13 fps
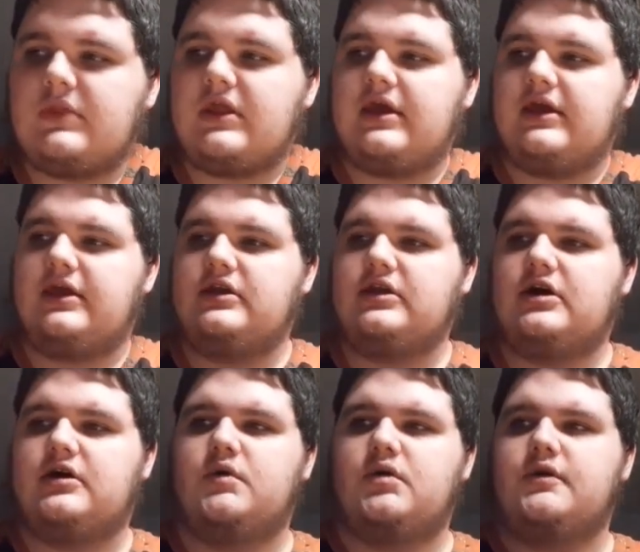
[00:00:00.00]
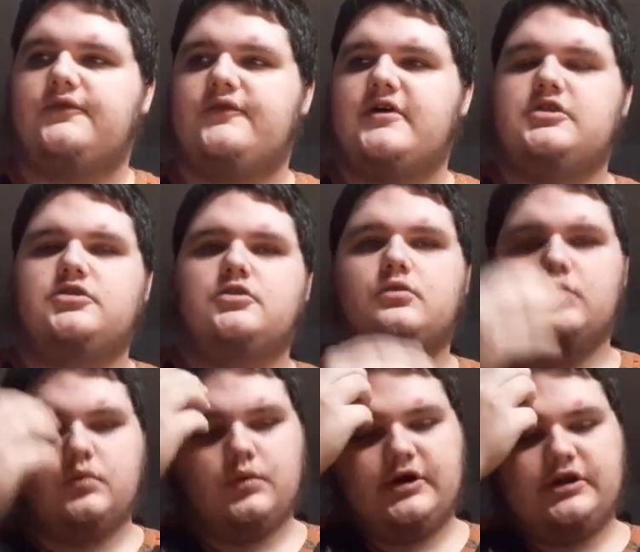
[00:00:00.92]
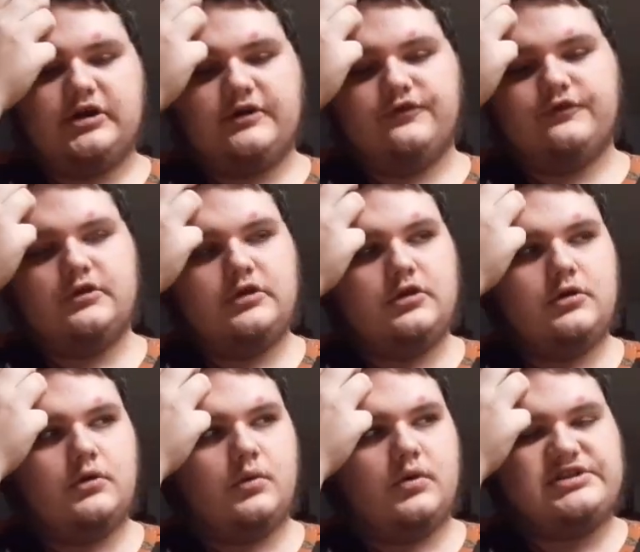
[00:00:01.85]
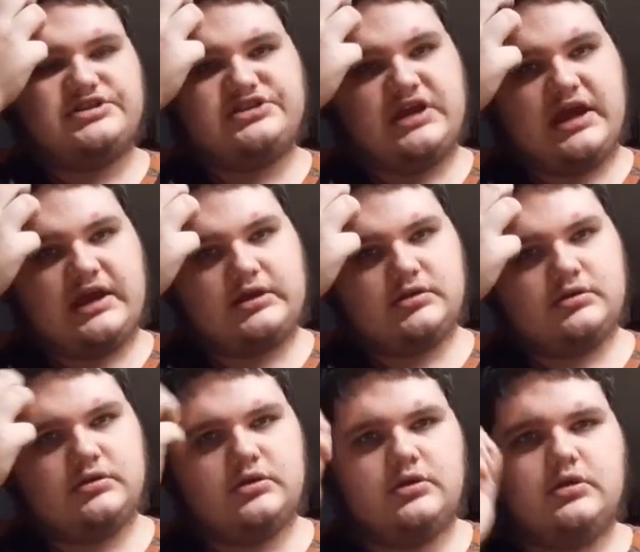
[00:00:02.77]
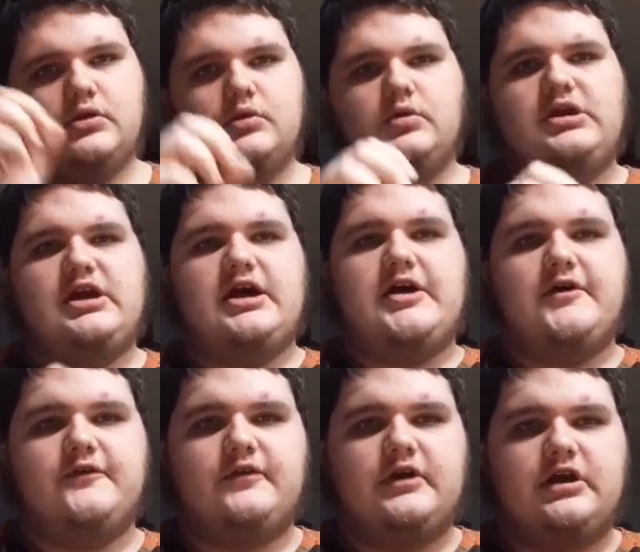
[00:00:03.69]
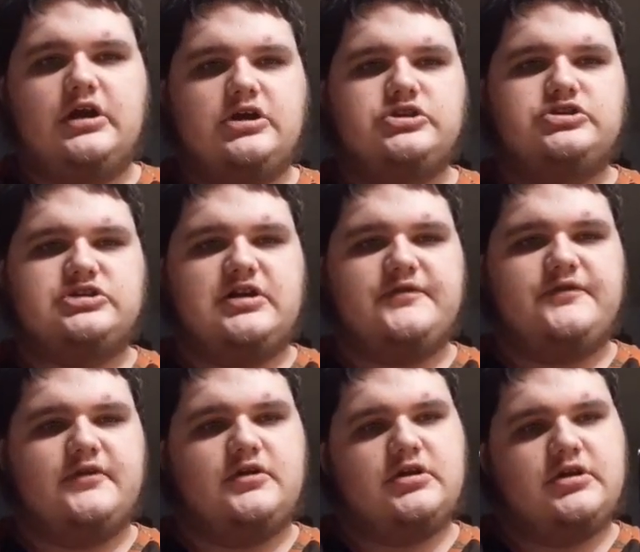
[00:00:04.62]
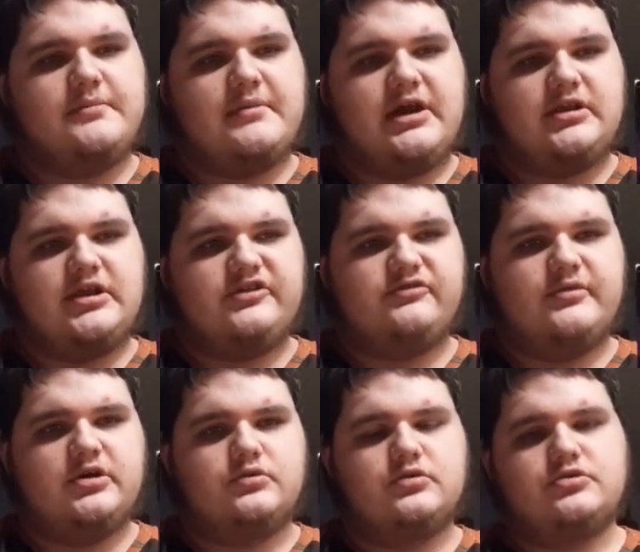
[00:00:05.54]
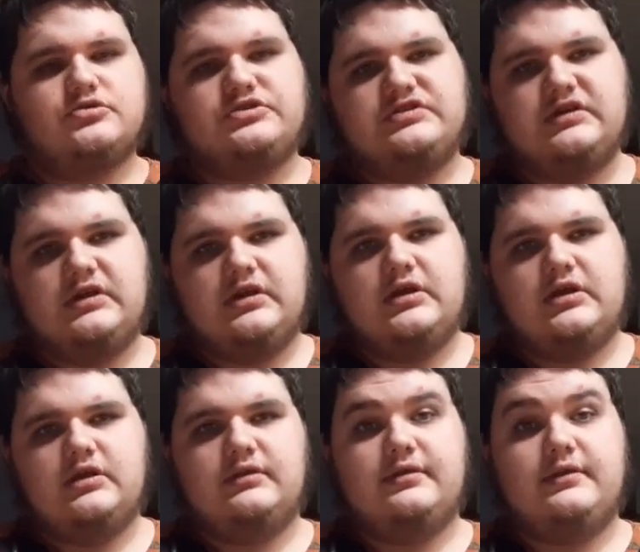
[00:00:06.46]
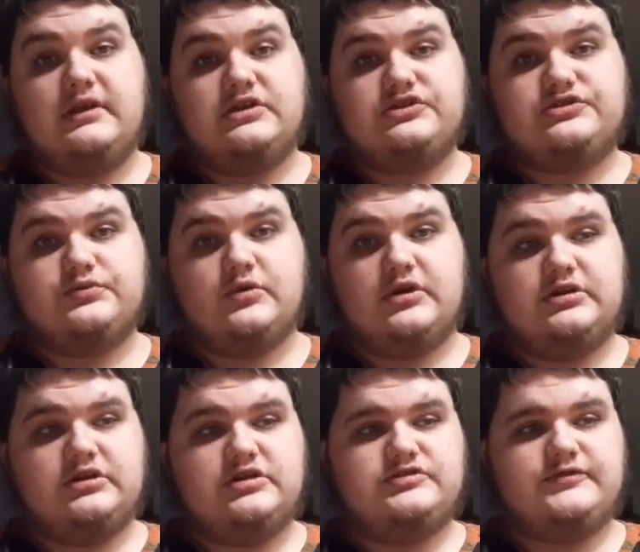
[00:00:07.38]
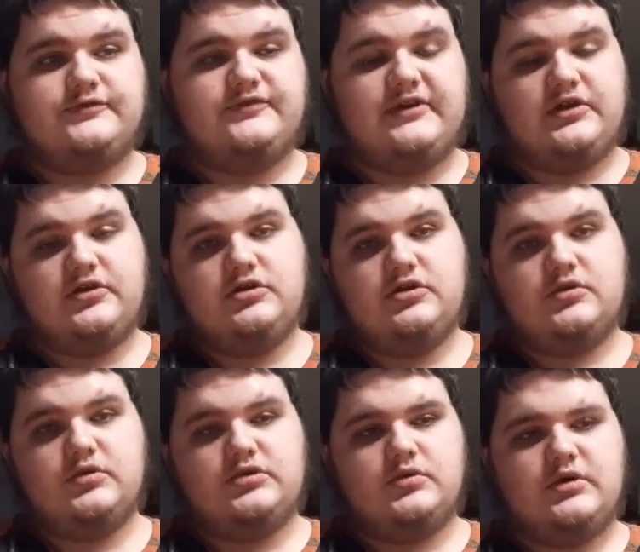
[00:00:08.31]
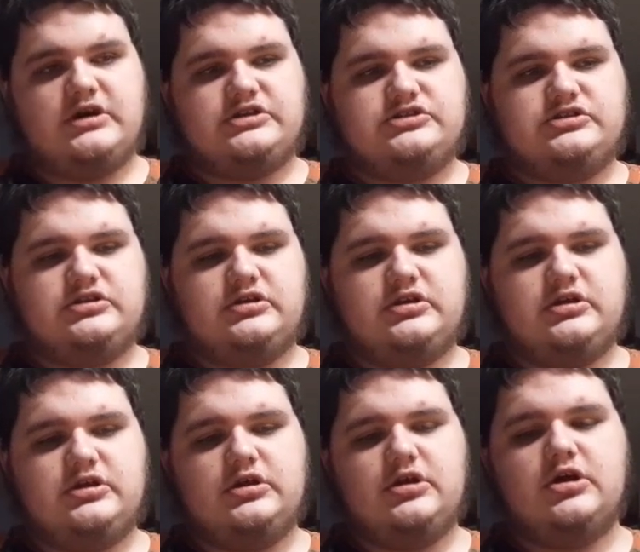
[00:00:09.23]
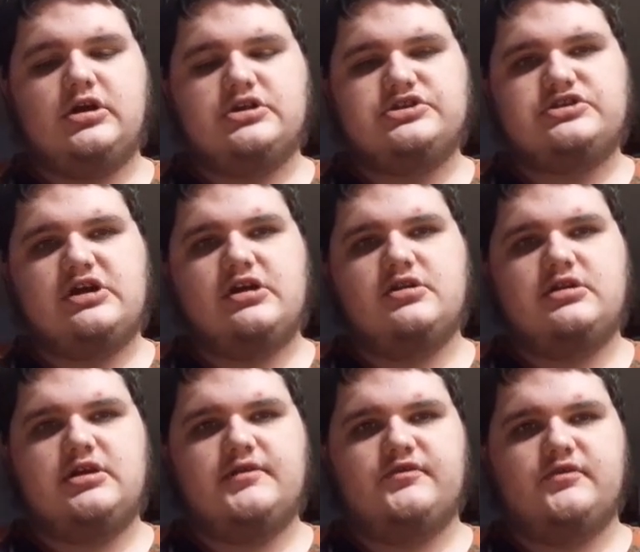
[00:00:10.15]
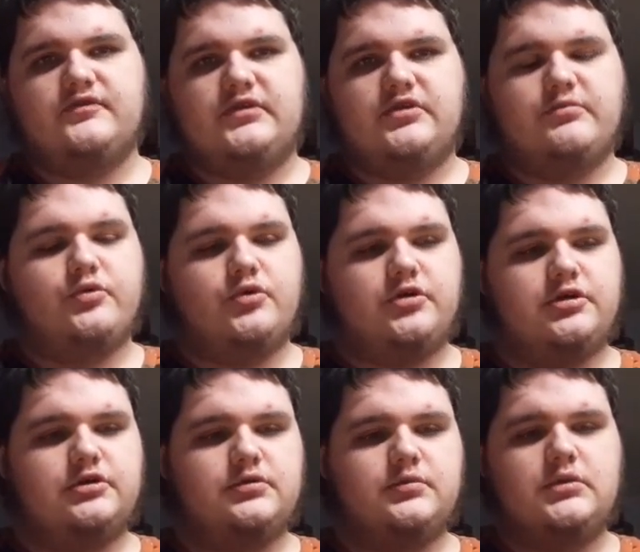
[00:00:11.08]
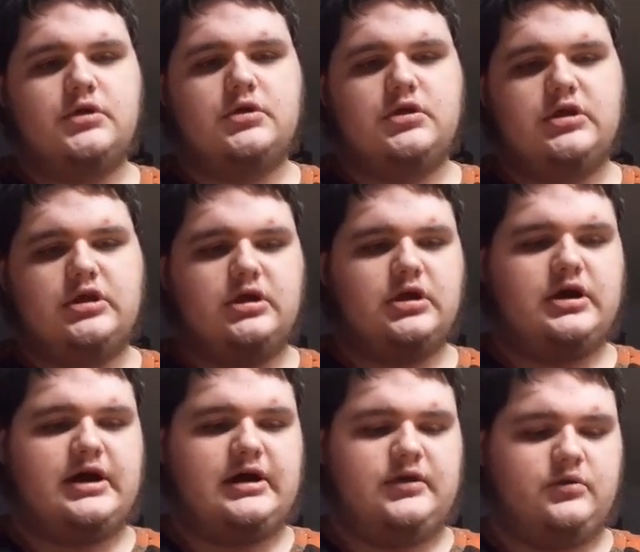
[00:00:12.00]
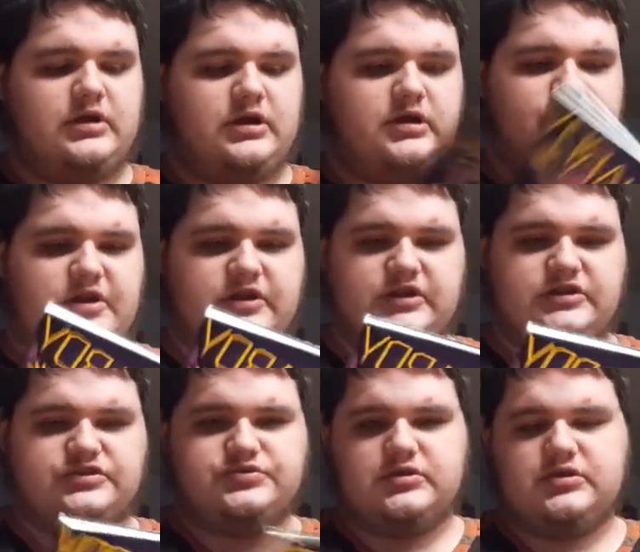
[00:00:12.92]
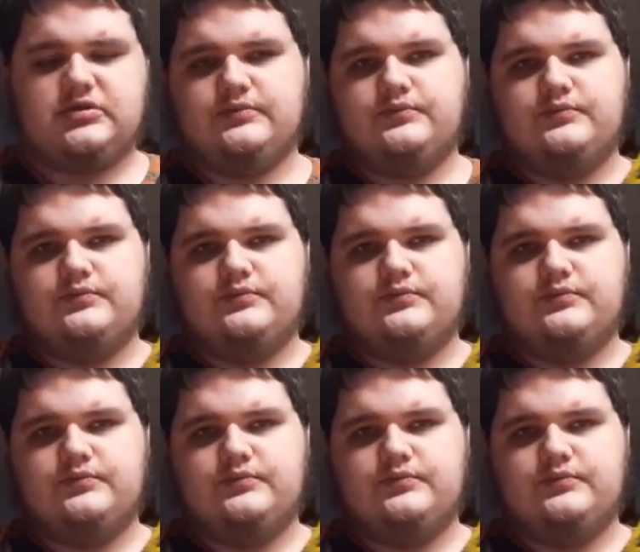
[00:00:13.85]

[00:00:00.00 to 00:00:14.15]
And our final one of one stack, we have Jeff Hardy, My Life, My Rules. This one is a very good one to watch on a Saturday if you're very bored. I recommend this one.